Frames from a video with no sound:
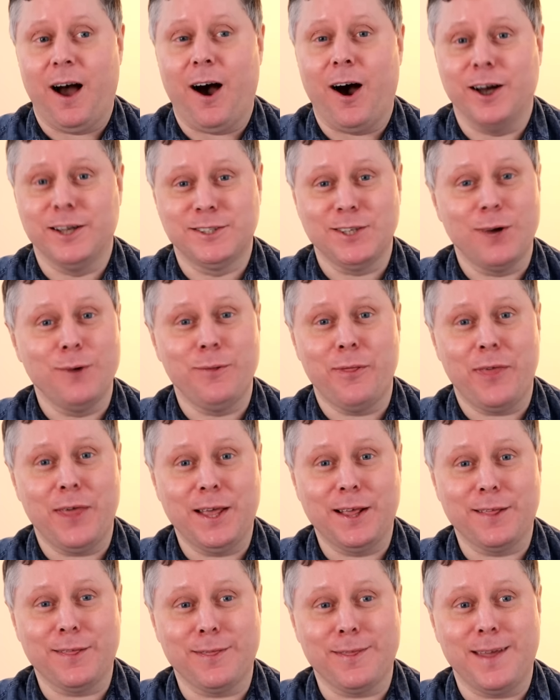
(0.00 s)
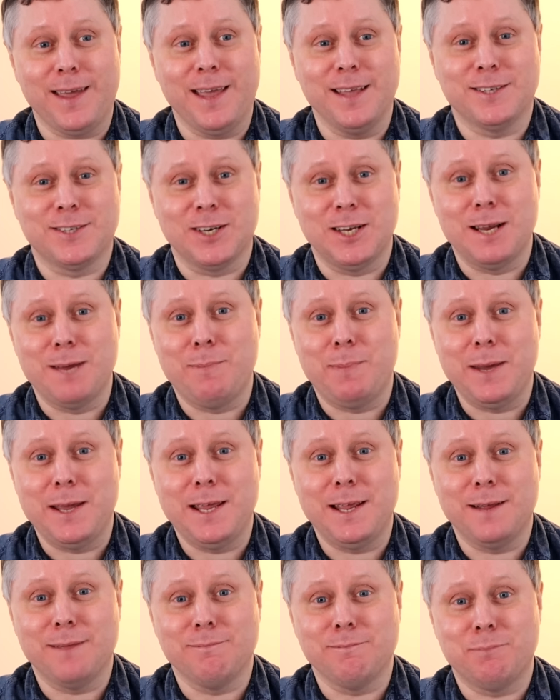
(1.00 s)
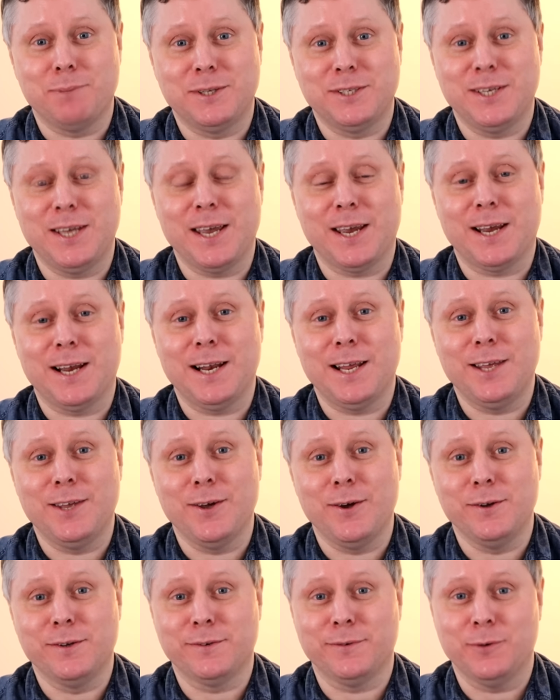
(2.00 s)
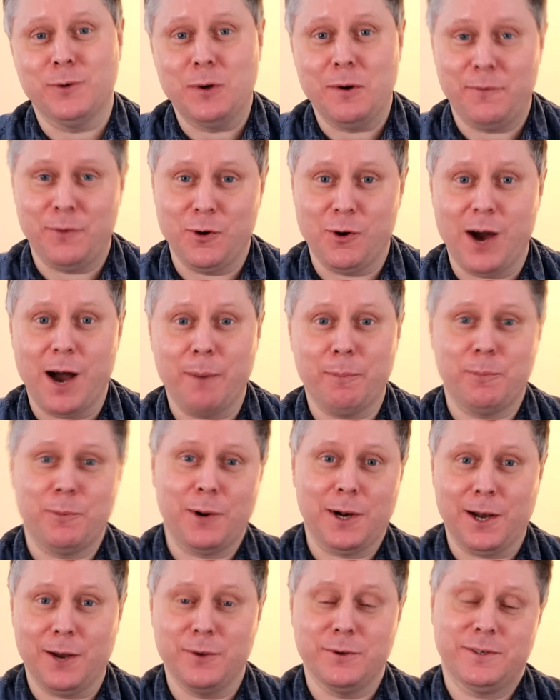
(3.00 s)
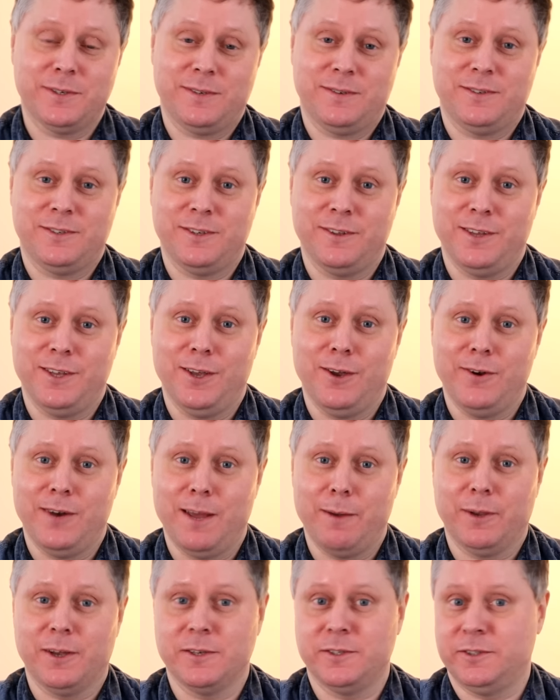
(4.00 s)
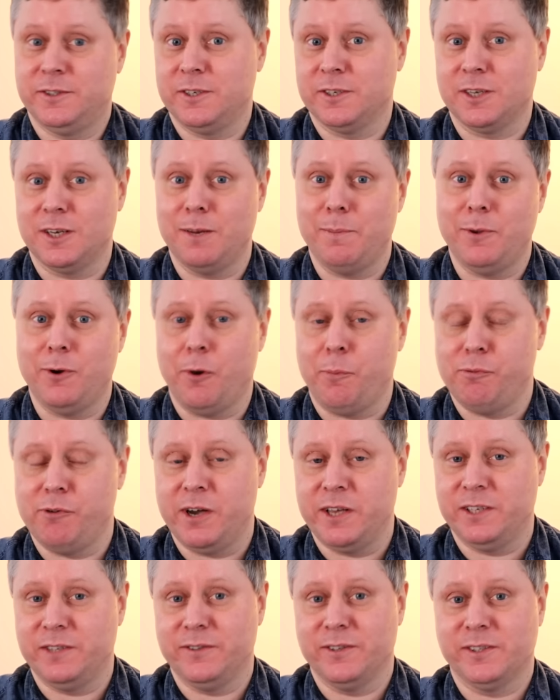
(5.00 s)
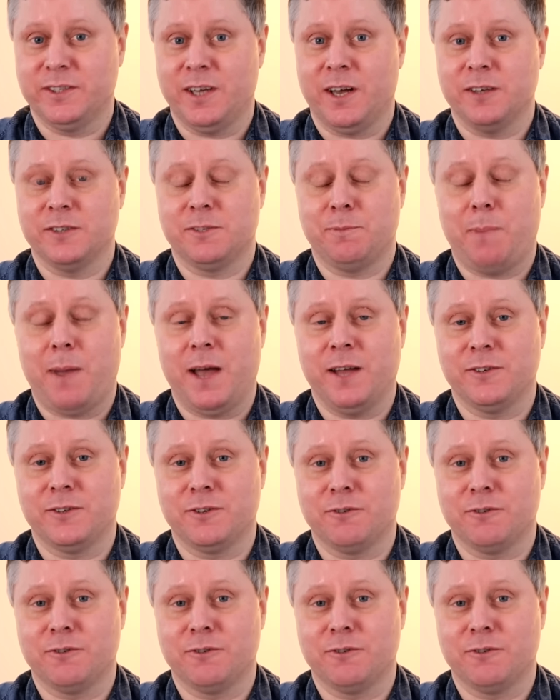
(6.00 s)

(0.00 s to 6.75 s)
I don't think it's going to be particularly useful if you're up close to the unit, because you're just going to be operating the touchpad